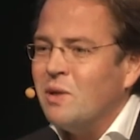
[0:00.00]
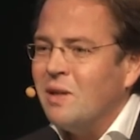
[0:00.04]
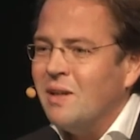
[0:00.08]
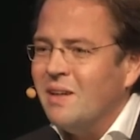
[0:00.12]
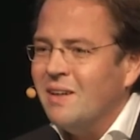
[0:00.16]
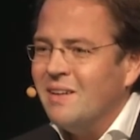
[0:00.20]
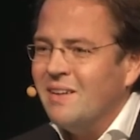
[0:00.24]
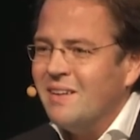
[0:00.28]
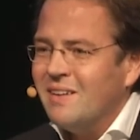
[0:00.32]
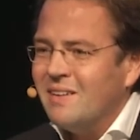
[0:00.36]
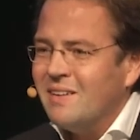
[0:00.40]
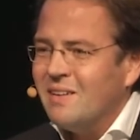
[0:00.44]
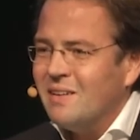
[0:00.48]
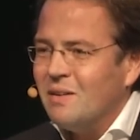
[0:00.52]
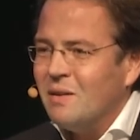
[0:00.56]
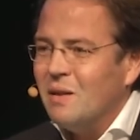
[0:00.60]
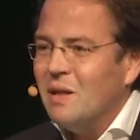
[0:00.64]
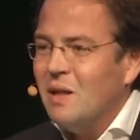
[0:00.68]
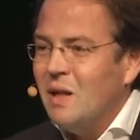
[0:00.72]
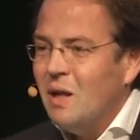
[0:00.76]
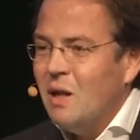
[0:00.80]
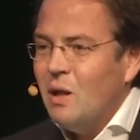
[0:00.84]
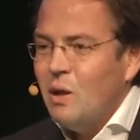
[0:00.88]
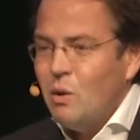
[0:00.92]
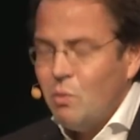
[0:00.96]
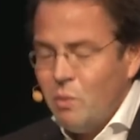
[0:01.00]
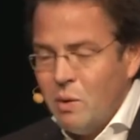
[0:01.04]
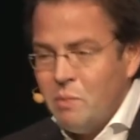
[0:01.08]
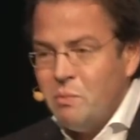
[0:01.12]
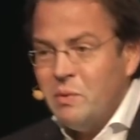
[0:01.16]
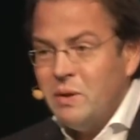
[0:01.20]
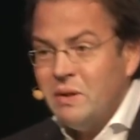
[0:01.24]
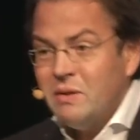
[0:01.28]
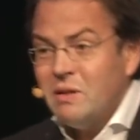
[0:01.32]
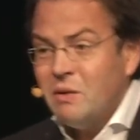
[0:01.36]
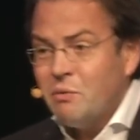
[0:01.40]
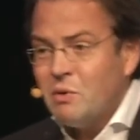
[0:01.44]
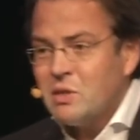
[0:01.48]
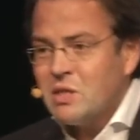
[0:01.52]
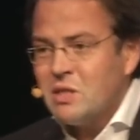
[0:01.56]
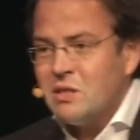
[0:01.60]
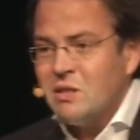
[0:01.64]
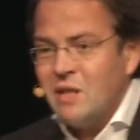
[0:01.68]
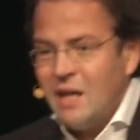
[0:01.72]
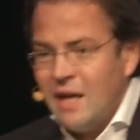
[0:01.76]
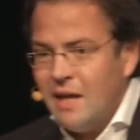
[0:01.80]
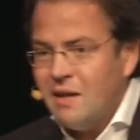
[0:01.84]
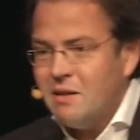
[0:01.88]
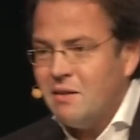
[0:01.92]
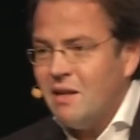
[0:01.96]
really when there was
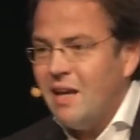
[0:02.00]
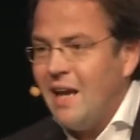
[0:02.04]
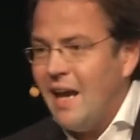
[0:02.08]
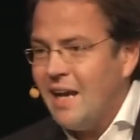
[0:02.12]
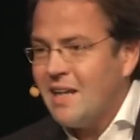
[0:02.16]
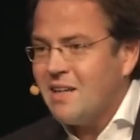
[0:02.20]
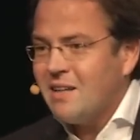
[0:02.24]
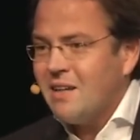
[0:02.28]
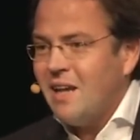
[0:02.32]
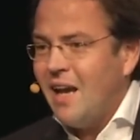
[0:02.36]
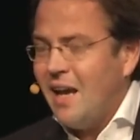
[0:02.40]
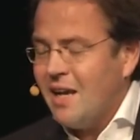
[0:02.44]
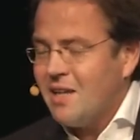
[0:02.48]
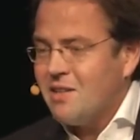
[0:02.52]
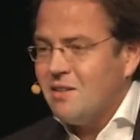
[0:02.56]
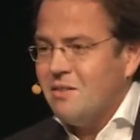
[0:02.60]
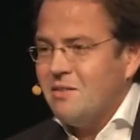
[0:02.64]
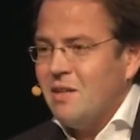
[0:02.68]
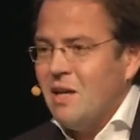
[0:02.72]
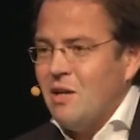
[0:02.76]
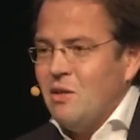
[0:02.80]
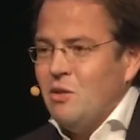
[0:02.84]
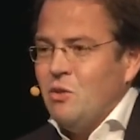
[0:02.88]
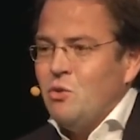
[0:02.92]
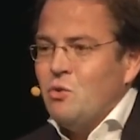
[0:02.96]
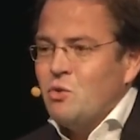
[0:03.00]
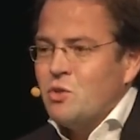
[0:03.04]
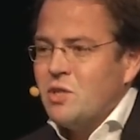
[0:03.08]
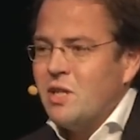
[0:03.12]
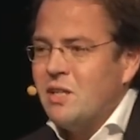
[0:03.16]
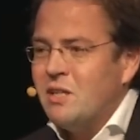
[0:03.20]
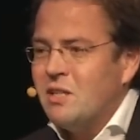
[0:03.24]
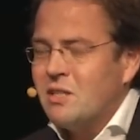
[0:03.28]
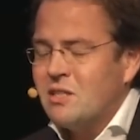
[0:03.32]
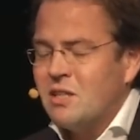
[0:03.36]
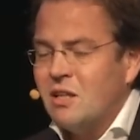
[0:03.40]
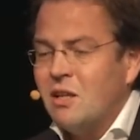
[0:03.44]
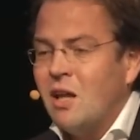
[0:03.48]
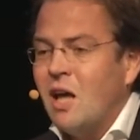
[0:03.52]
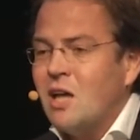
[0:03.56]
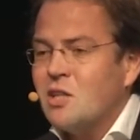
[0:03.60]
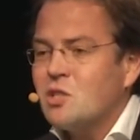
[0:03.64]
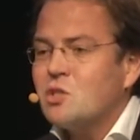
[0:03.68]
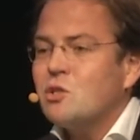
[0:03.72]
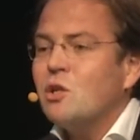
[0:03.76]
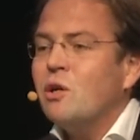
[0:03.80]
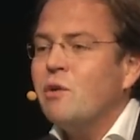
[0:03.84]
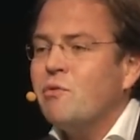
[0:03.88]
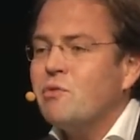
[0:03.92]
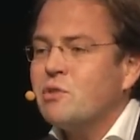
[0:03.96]
you said it's the
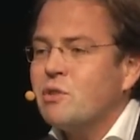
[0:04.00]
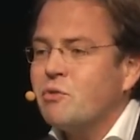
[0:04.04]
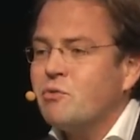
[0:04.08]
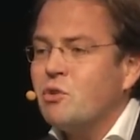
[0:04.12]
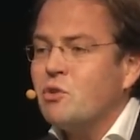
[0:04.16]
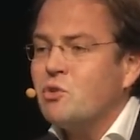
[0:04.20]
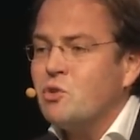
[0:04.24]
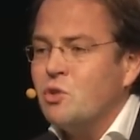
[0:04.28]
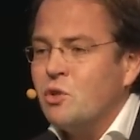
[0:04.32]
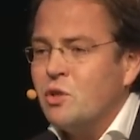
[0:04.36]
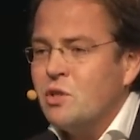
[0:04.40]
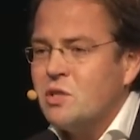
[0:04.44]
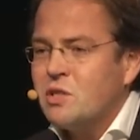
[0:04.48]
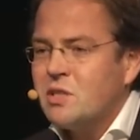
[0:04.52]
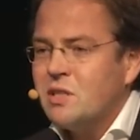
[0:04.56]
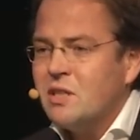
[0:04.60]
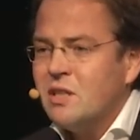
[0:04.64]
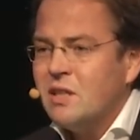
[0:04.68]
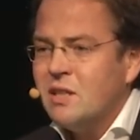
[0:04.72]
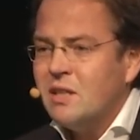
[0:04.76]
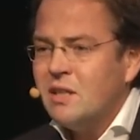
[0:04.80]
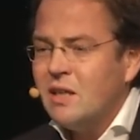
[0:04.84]
last service of the church,